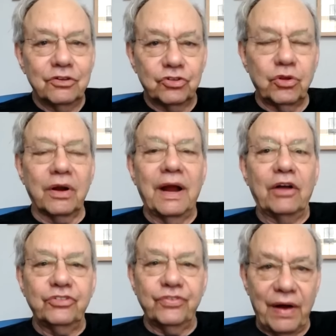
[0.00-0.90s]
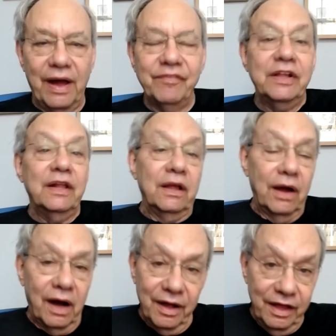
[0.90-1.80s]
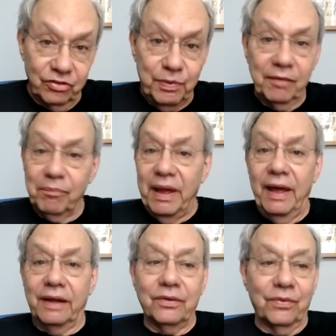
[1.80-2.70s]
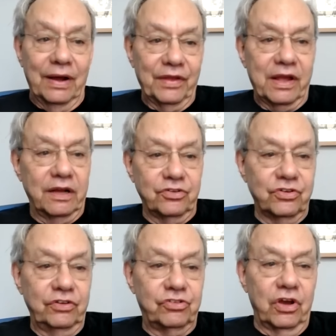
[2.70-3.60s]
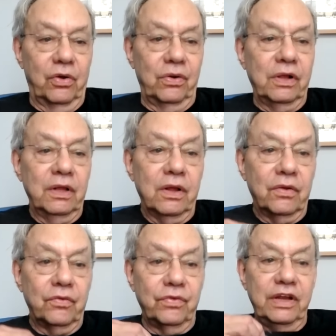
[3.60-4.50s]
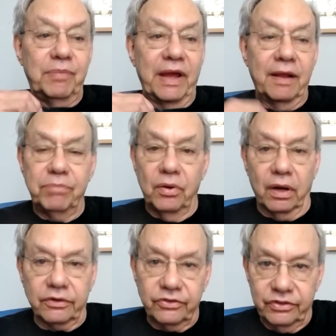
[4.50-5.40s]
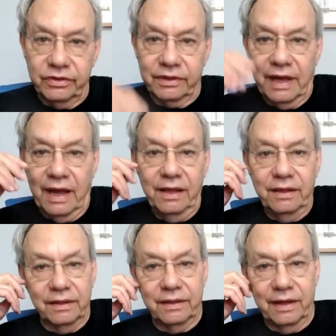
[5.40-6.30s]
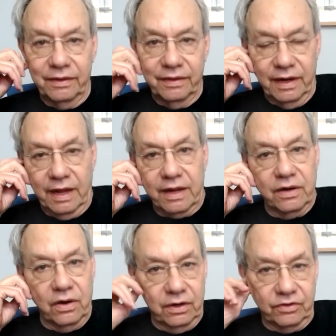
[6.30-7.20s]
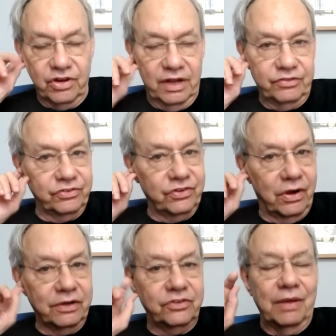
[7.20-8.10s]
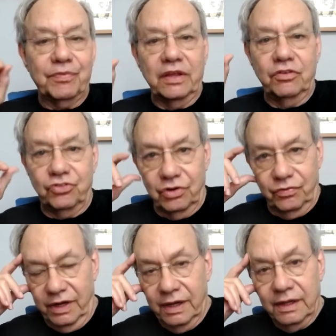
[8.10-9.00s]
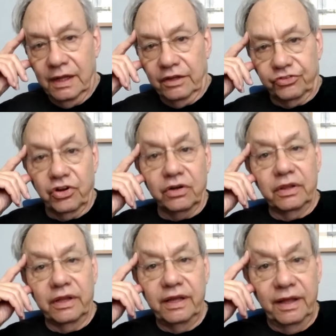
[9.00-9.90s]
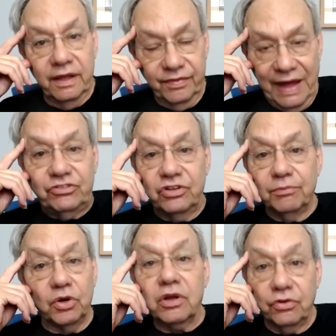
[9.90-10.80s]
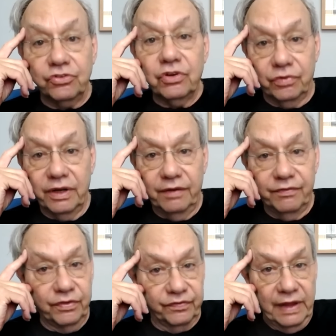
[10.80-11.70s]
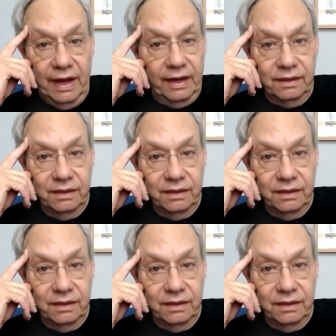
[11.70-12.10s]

Slaughterhouse-Five is being banned around the country. So read banned books. Okay, they're not going to hurt. Chances are it's something you should read. Certainly, that's a book you should read if you've not.